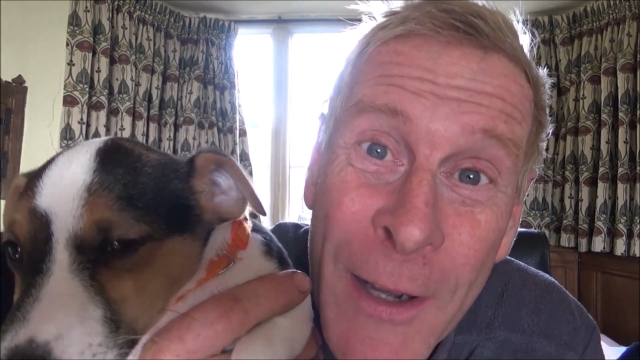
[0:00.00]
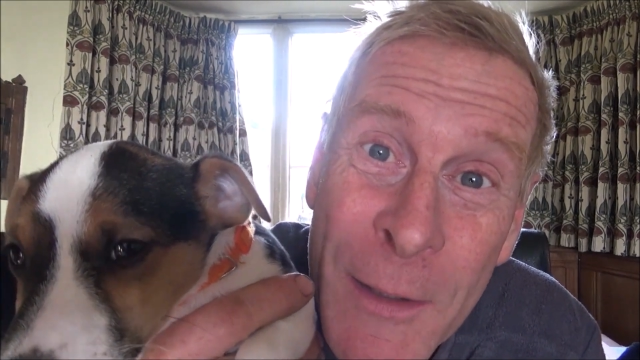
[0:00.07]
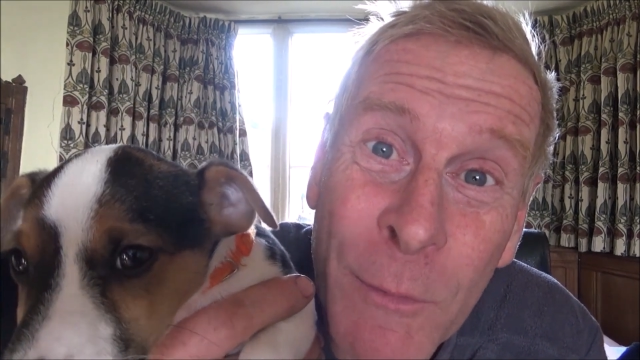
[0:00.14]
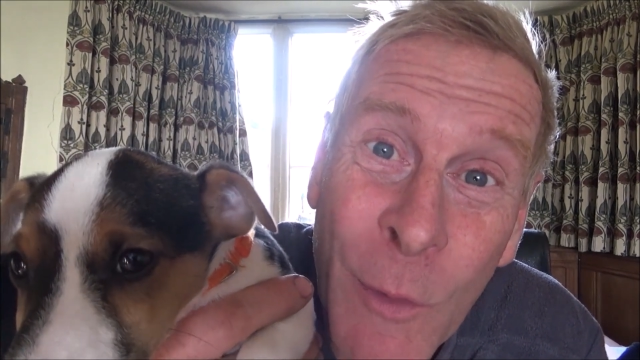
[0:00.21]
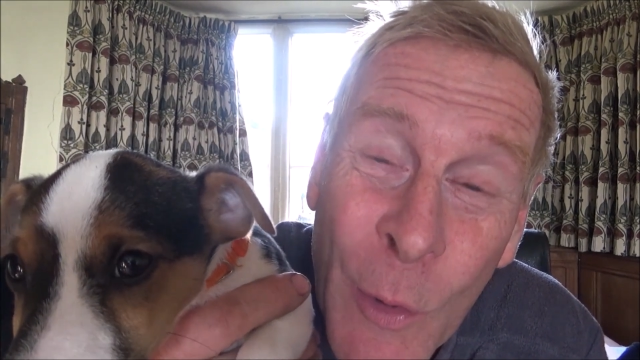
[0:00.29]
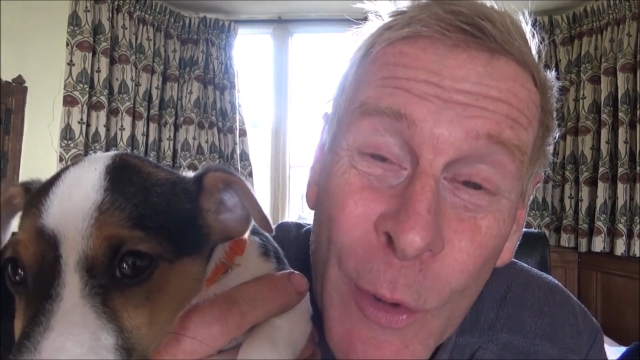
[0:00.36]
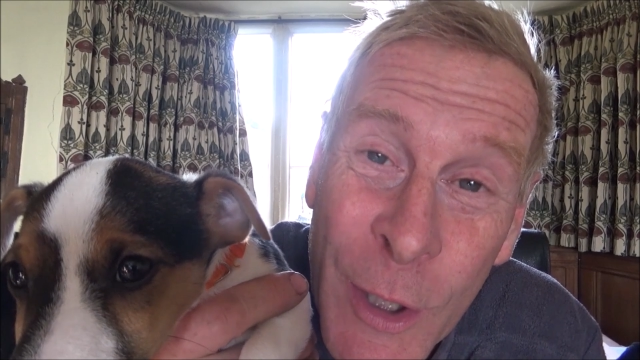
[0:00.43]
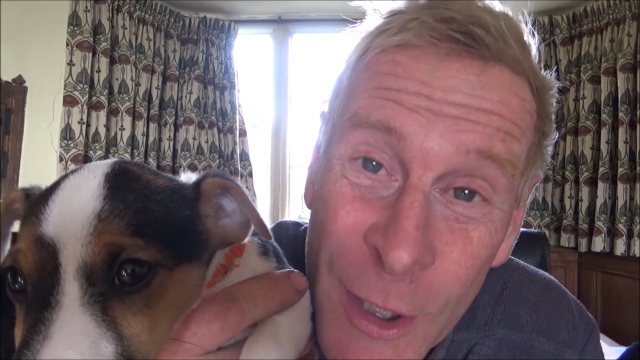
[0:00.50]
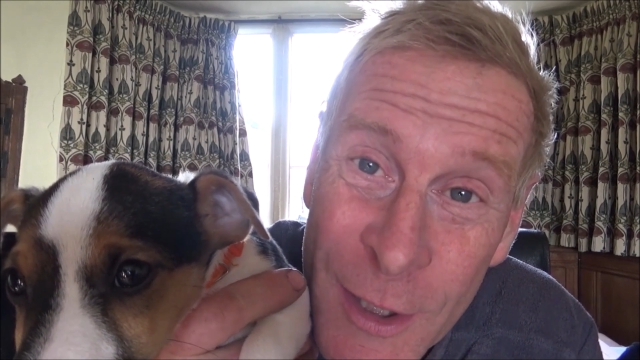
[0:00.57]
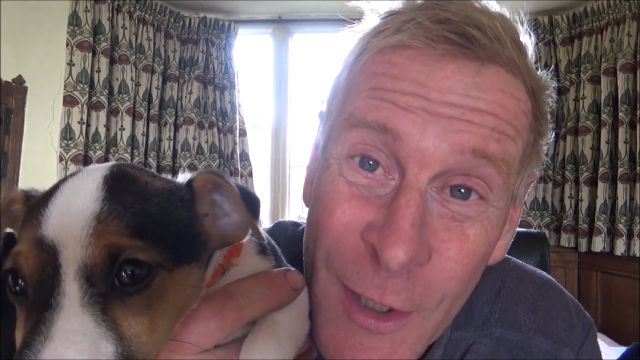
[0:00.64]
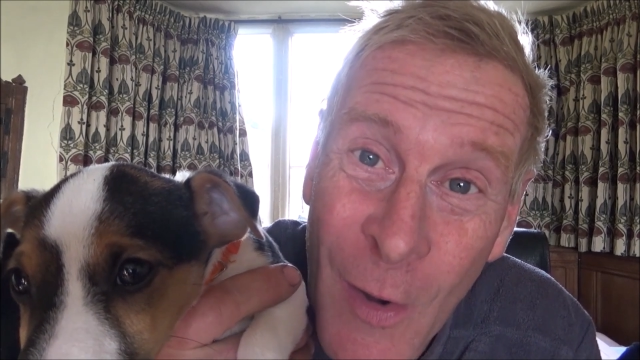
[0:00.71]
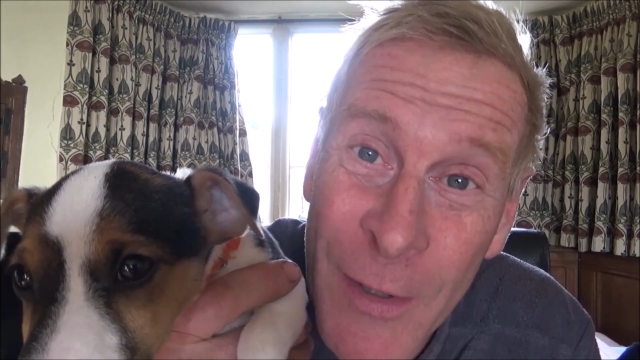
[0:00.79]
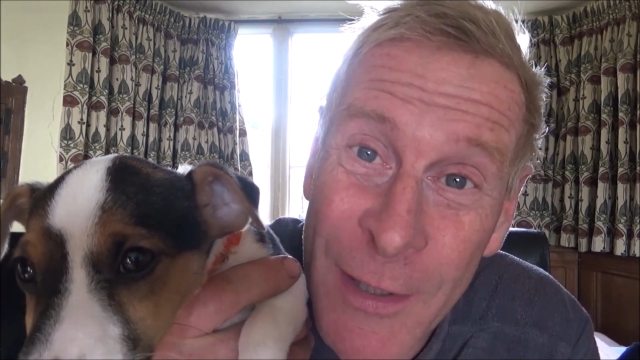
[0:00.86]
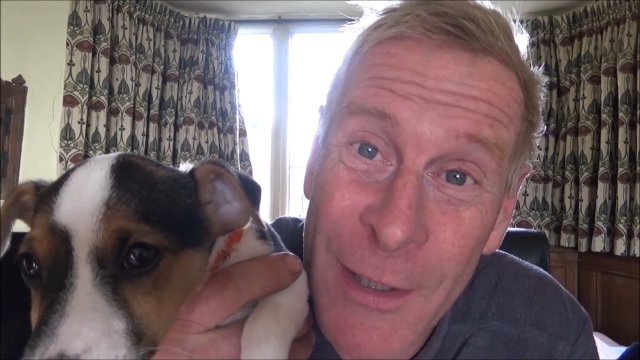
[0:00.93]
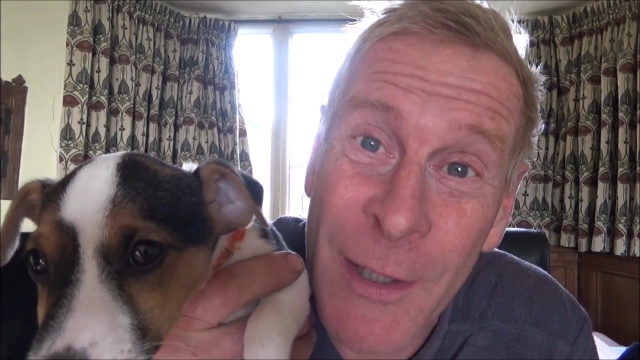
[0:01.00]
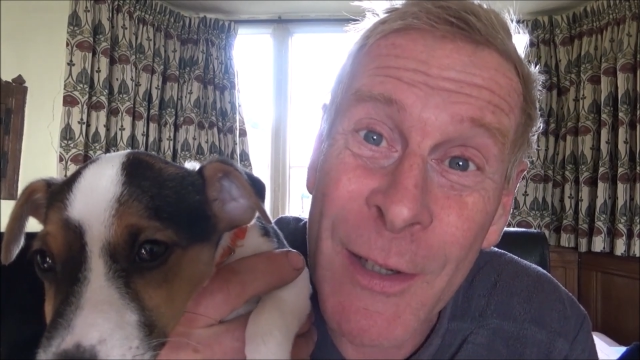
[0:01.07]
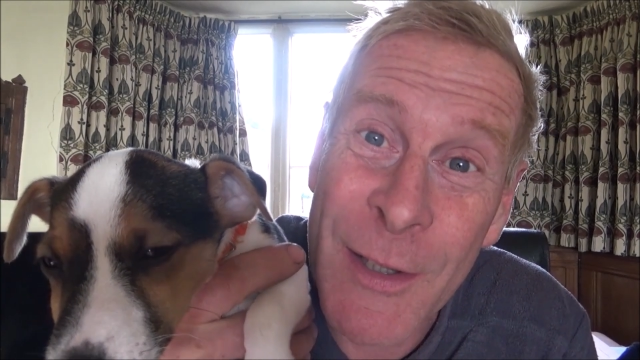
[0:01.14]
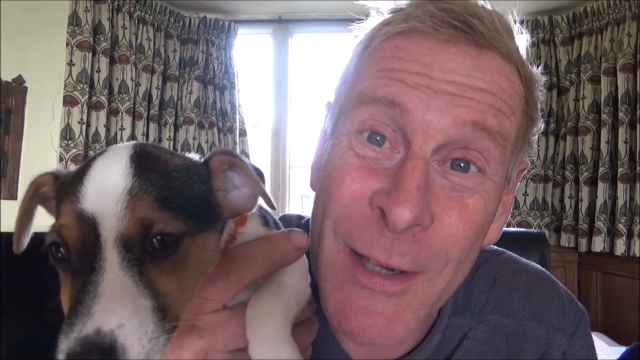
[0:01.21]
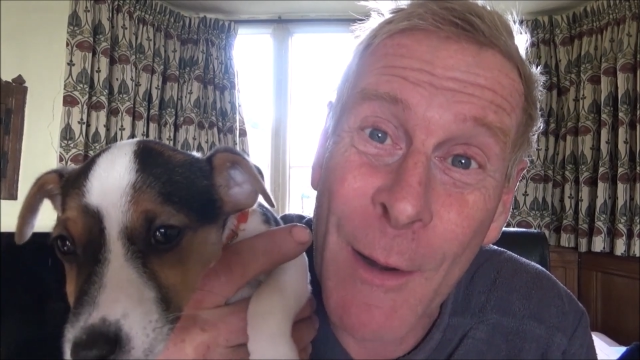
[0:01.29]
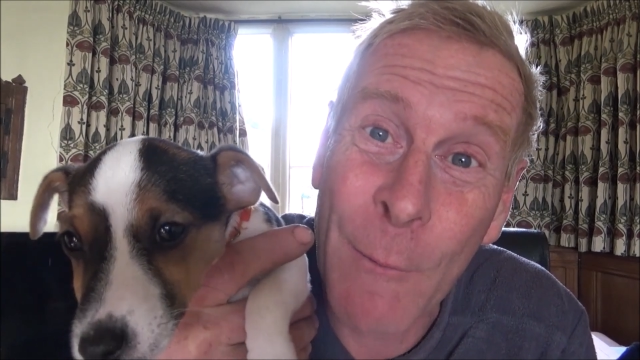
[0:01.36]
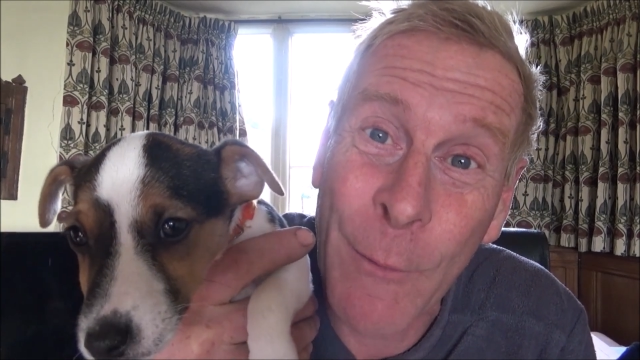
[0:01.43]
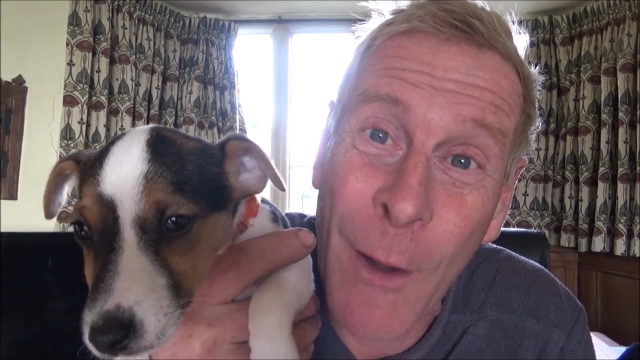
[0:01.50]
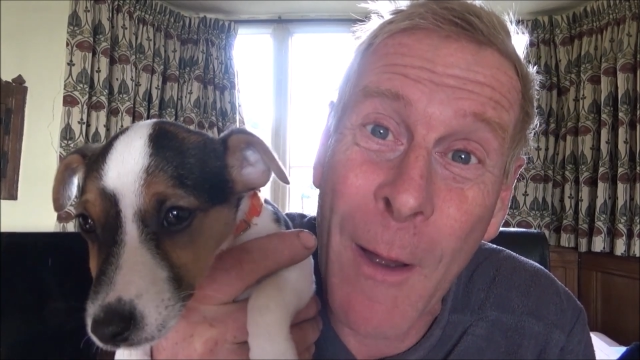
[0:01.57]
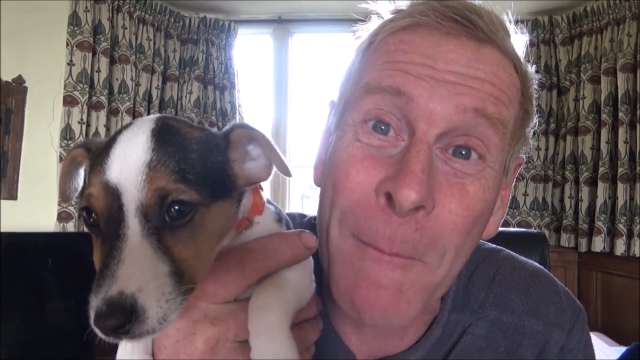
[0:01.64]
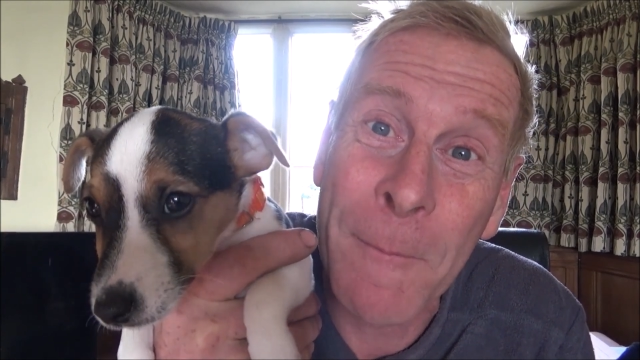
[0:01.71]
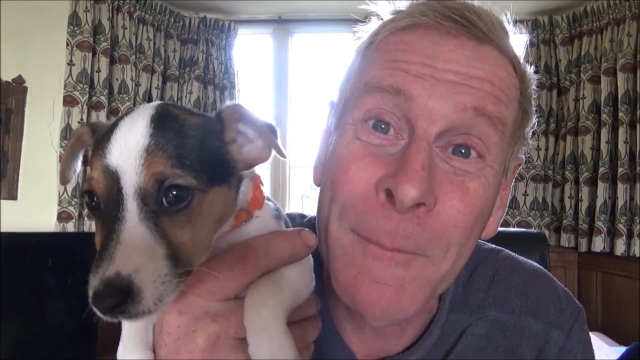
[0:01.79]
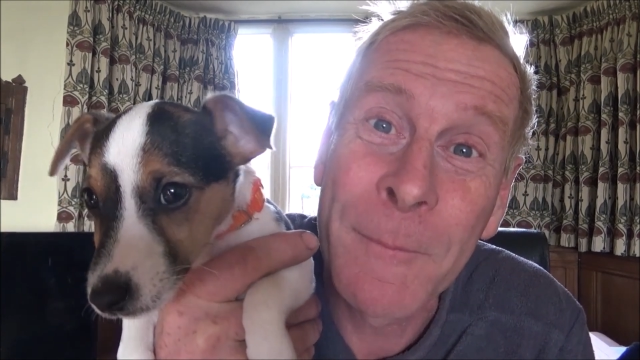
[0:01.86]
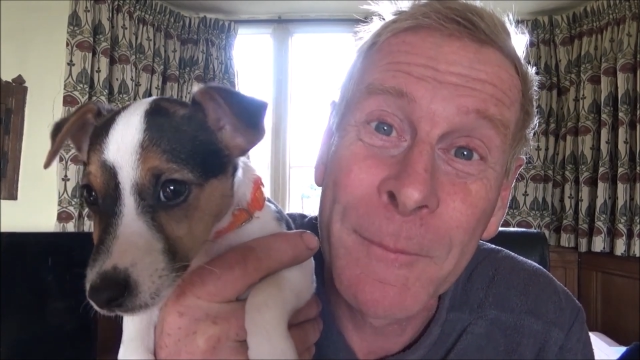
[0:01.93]
Here's Veronica tidying herself
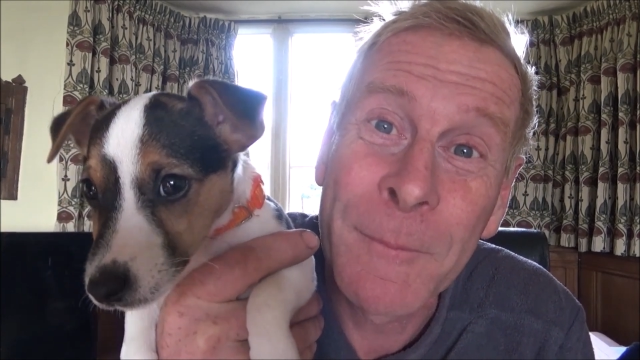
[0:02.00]
up.